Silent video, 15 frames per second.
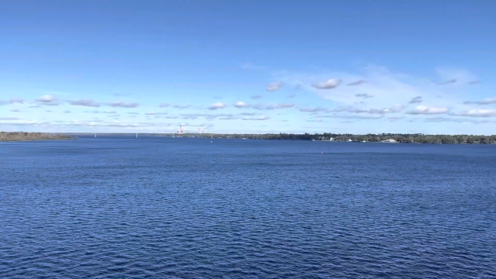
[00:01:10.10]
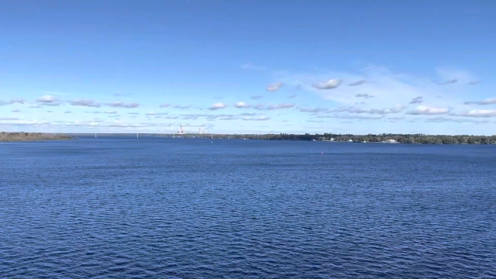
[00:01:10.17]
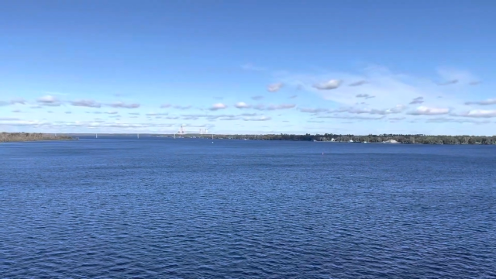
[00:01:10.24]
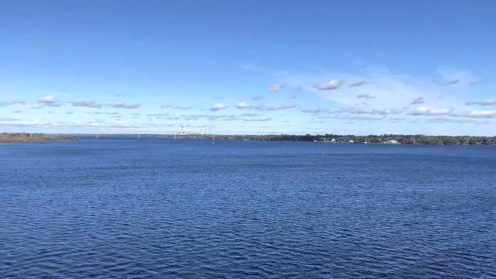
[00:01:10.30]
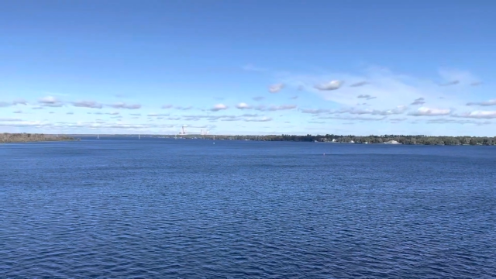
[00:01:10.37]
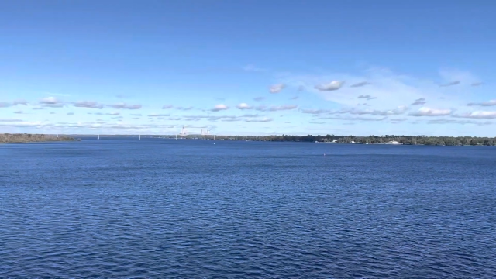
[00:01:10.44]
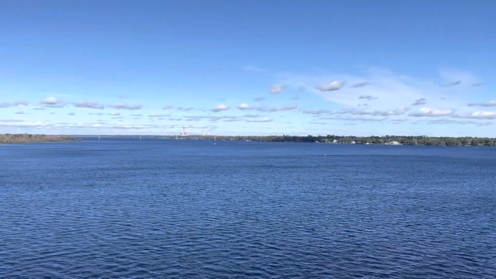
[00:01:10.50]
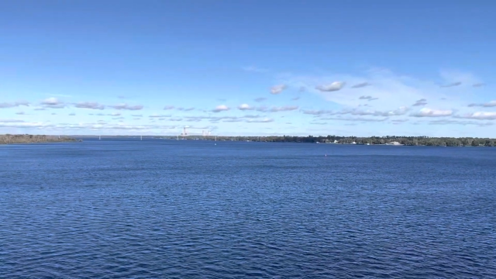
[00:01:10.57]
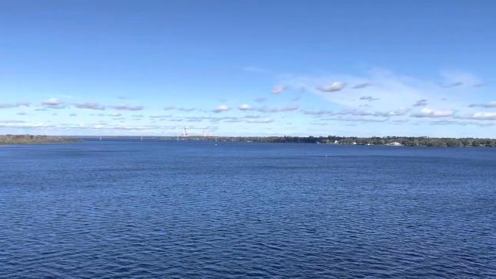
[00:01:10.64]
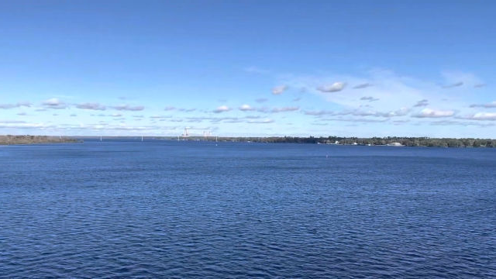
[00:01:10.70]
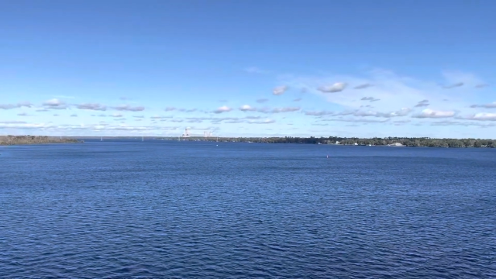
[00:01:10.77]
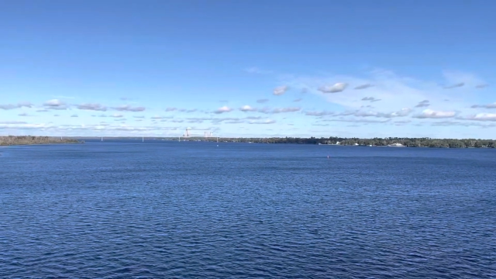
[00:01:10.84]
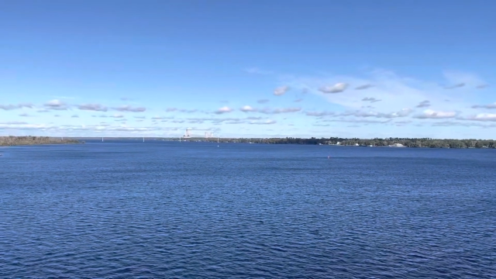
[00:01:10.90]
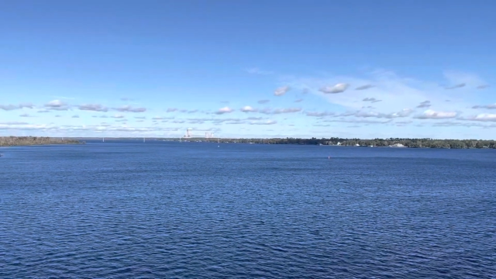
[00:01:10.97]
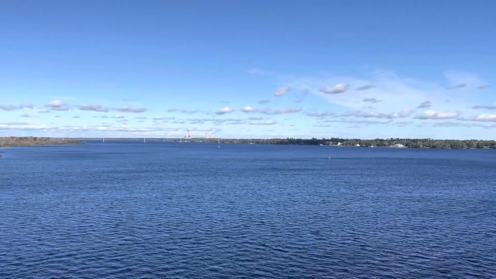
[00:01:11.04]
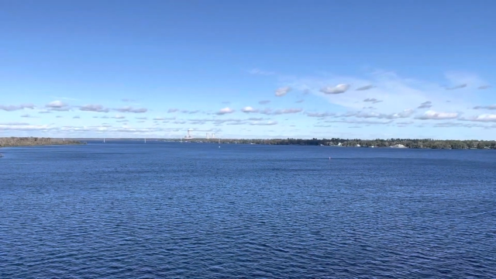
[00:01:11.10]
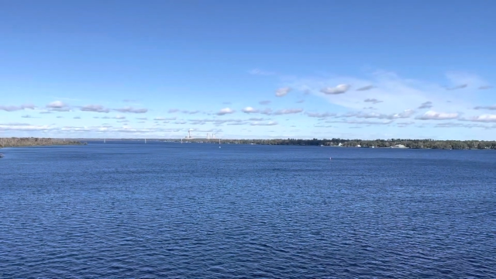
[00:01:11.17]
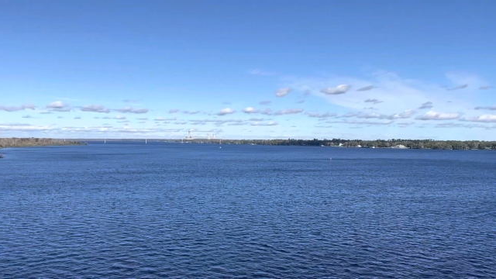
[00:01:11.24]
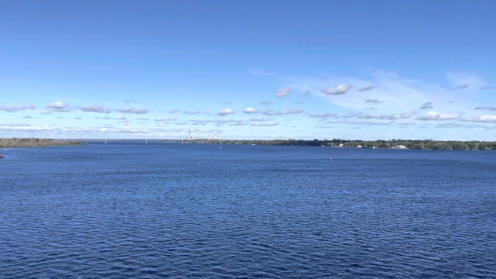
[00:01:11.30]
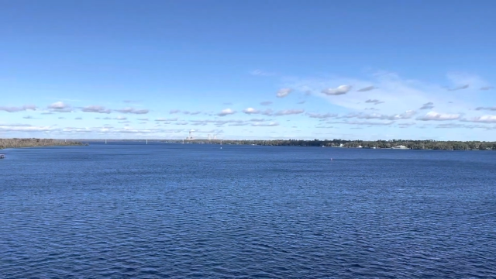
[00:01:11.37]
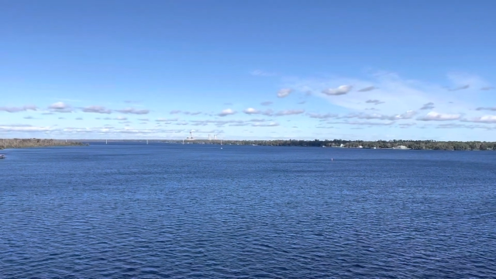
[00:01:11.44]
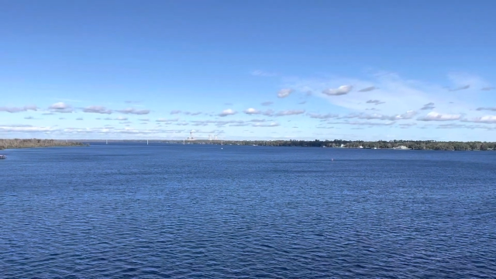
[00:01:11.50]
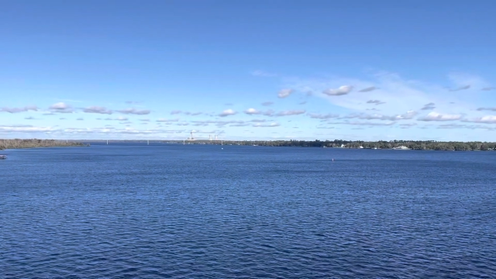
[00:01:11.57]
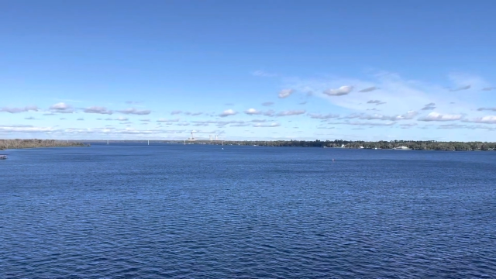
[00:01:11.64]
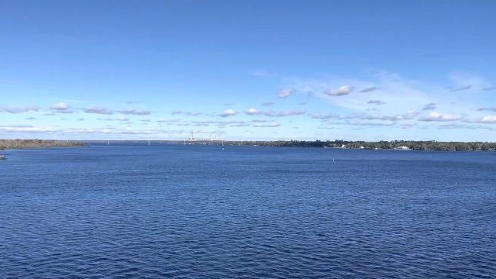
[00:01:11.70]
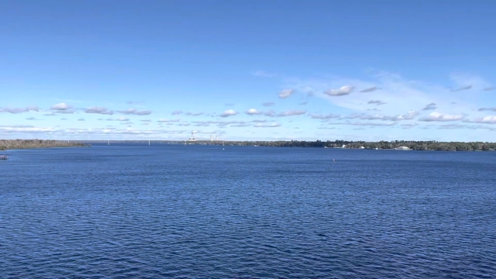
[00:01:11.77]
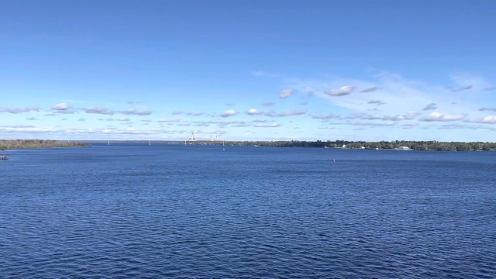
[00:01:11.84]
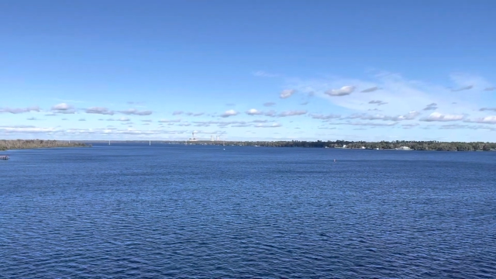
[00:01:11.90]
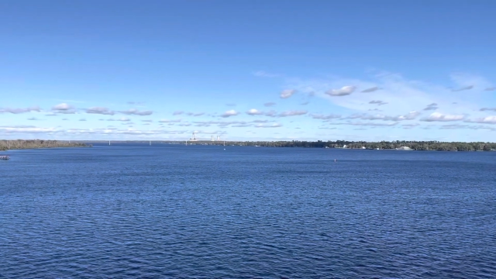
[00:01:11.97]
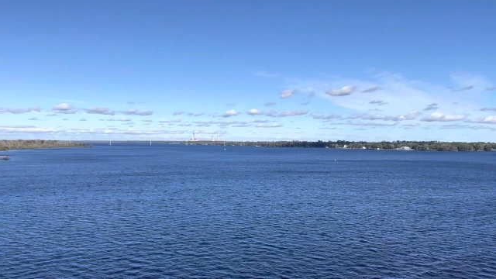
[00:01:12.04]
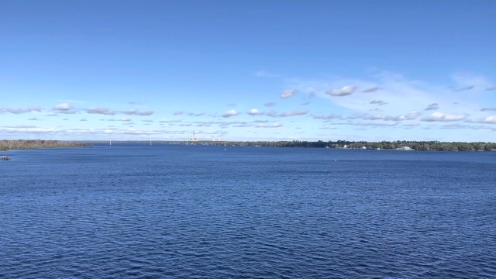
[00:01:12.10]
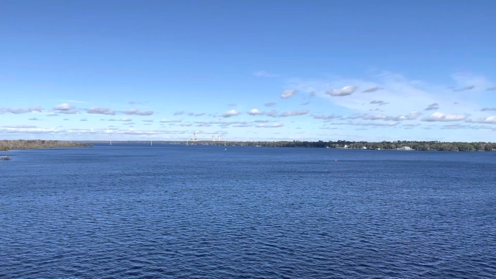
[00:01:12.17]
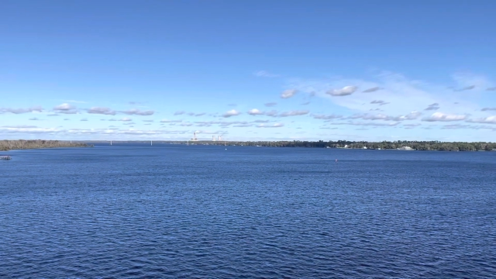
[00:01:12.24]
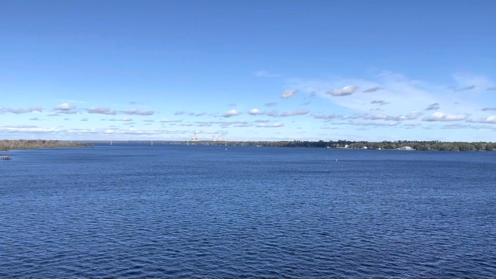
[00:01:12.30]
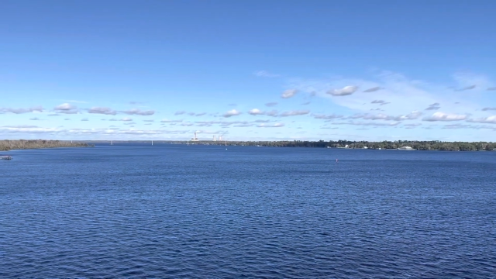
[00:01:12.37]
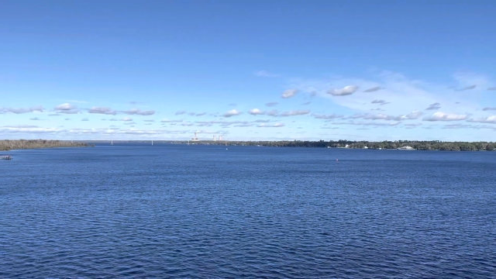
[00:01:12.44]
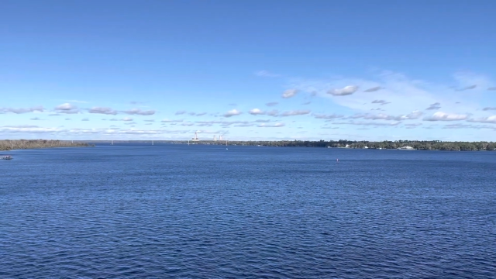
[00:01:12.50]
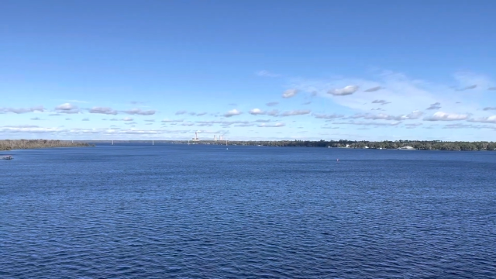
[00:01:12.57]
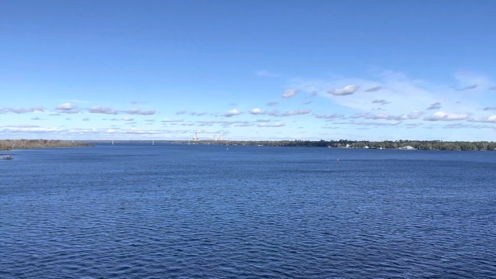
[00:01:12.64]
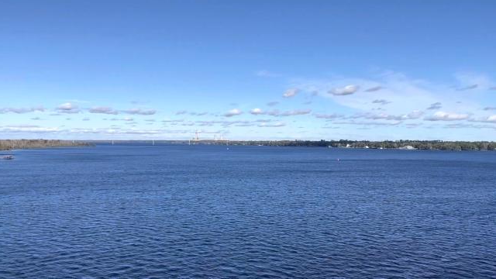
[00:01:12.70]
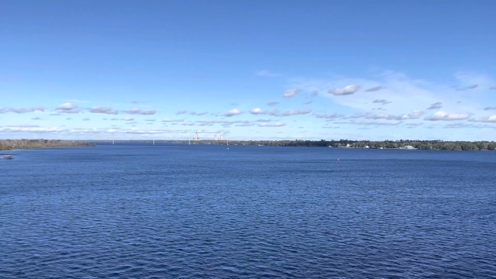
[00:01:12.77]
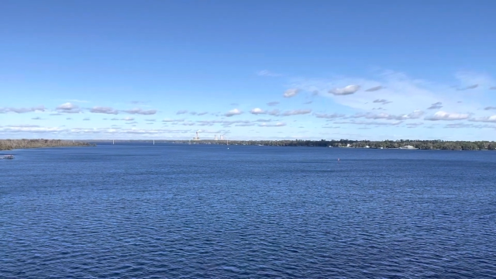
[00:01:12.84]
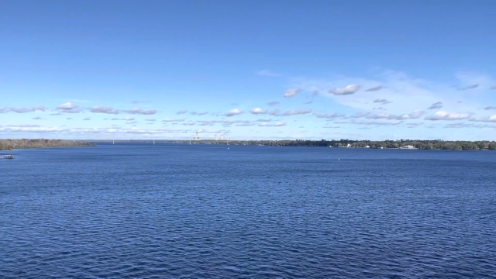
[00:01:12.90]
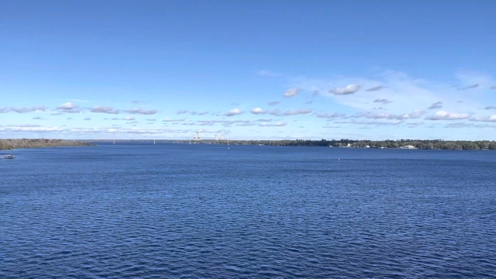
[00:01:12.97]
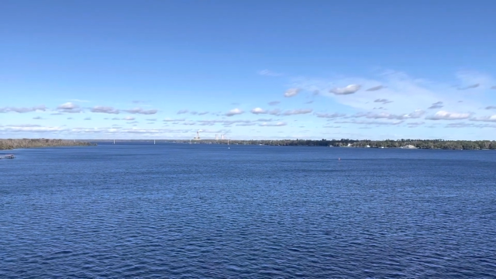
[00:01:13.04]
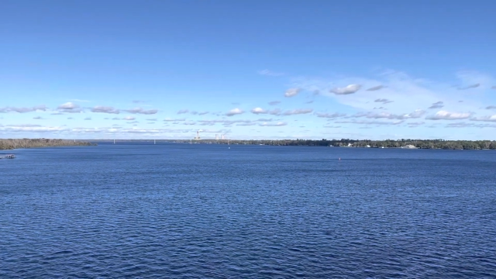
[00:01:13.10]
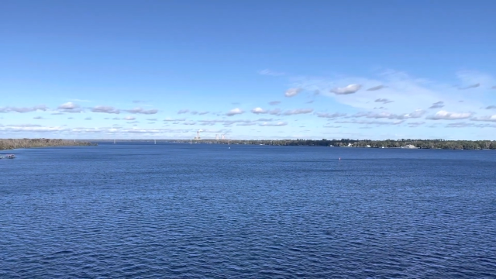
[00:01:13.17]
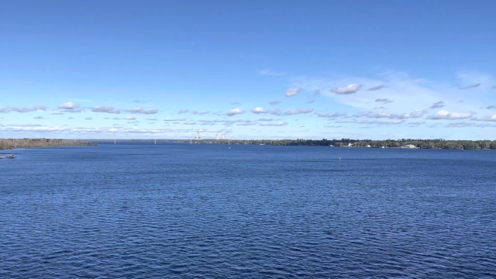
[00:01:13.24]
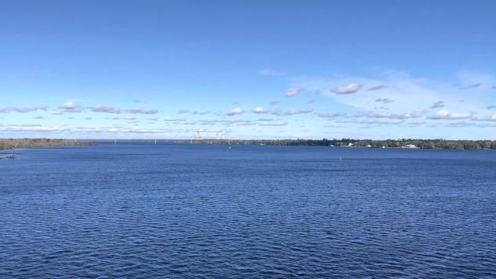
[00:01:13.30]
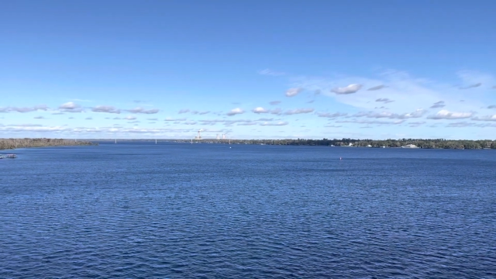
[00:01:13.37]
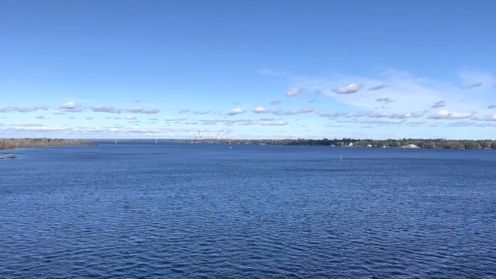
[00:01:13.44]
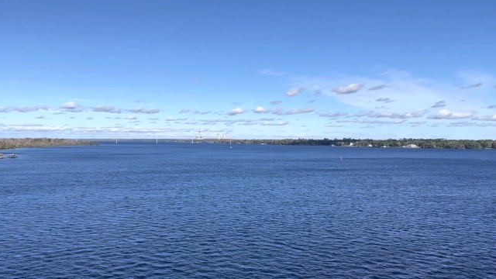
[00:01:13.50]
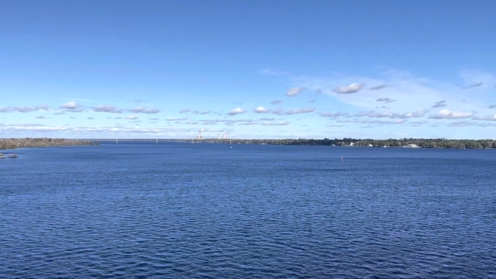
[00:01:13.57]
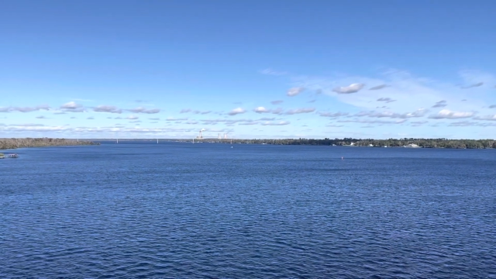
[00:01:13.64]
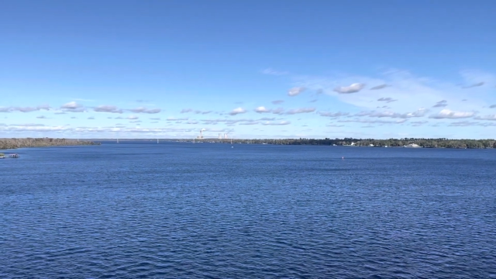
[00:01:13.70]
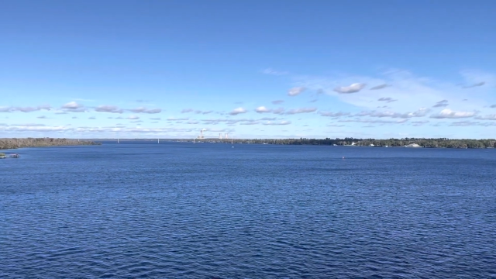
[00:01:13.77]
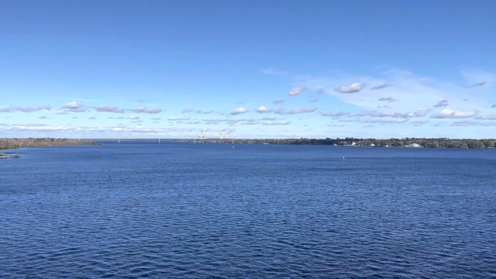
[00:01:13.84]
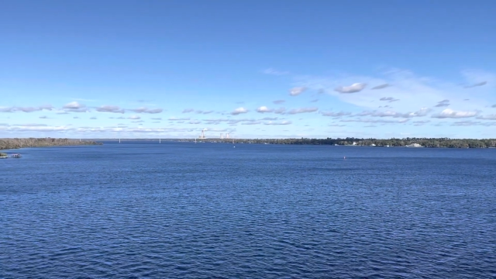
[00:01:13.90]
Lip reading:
Nobody's mouth can be seen.